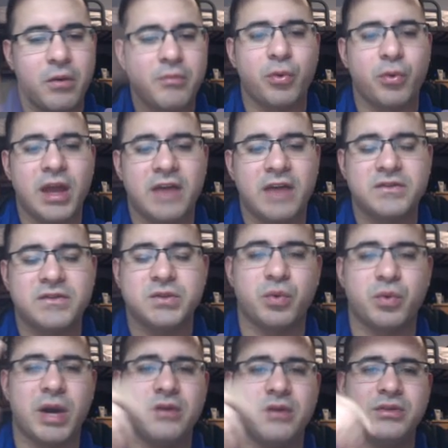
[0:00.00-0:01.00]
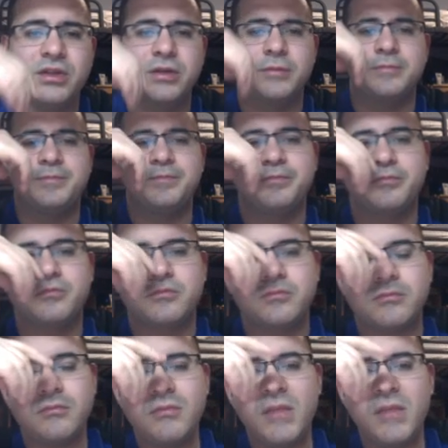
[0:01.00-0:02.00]
we have to round,
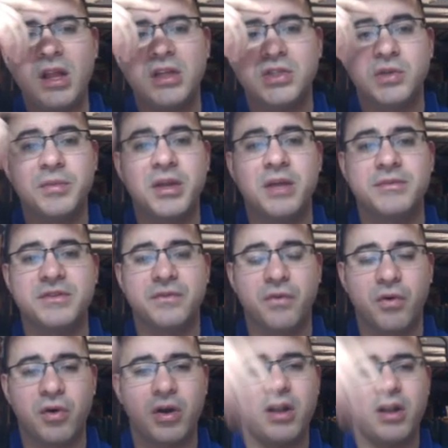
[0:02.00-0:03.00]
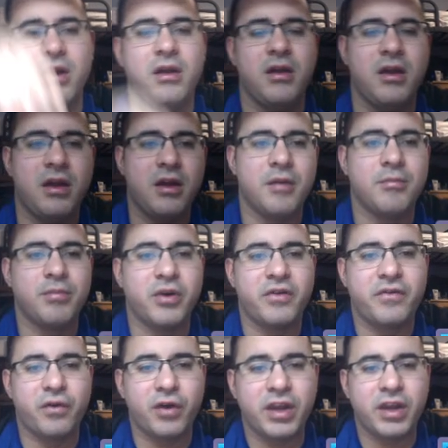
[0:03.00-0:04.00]
so it becomes 4. But
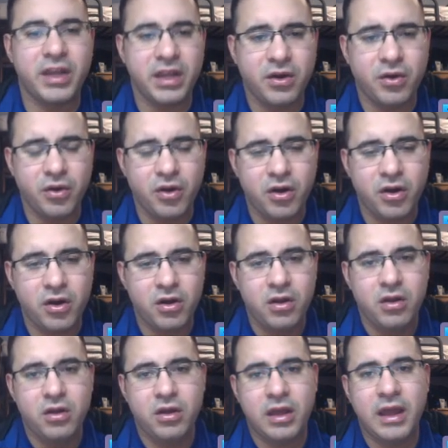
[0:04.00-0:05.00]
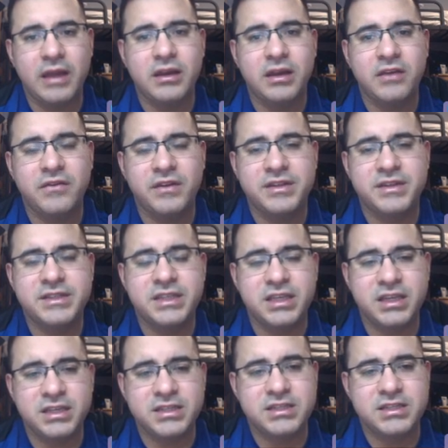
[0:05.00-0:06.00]
for here, and if it's
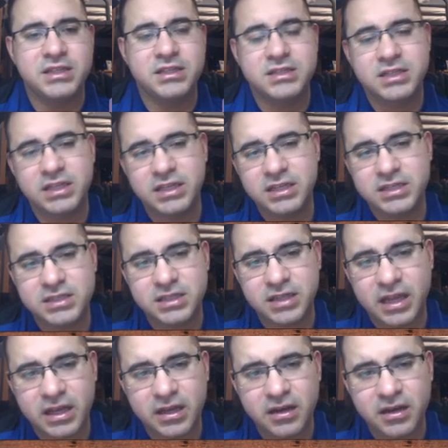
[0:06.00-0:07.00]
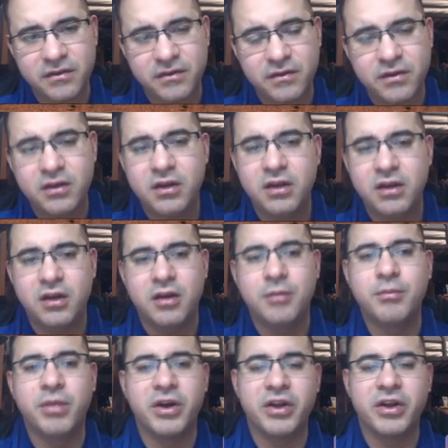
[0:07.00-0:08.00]
east is least negative,
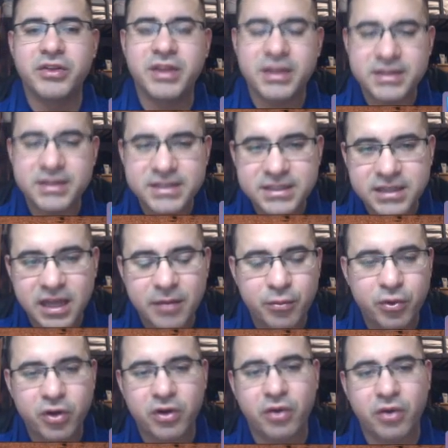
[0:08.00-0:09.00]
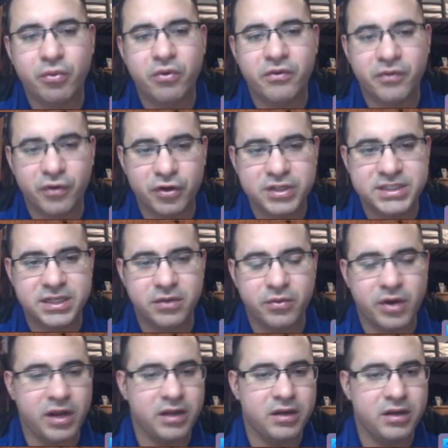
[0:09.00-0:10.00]
but on this step we're gonna reverse it,
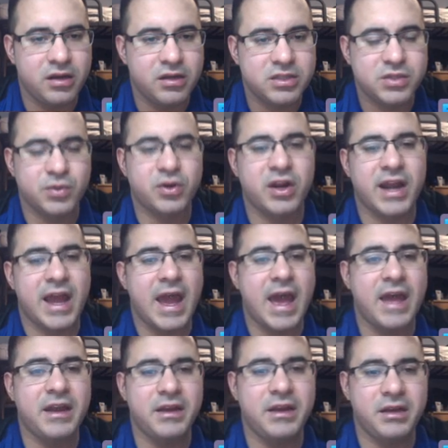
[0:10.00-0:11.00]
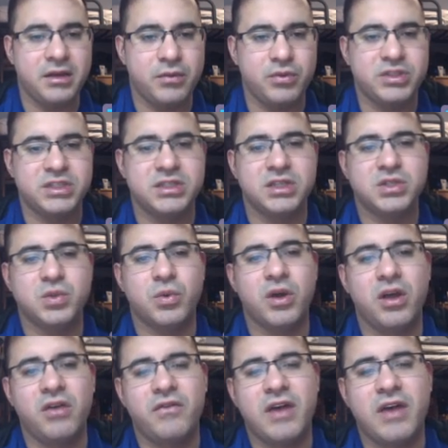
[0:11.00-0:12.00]
right? So we're gonna add it, which is at
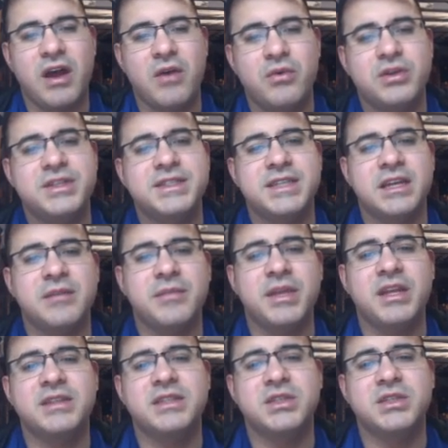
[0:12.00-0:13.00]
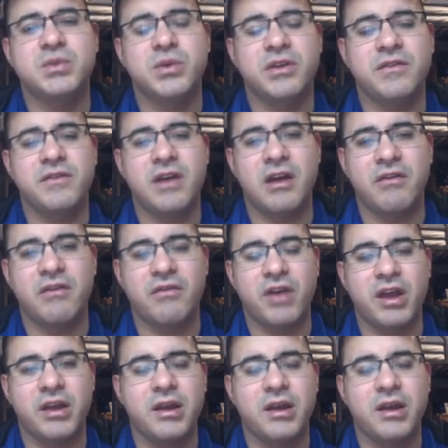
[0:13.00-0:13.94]
12 hours 10 minutes and 25, right?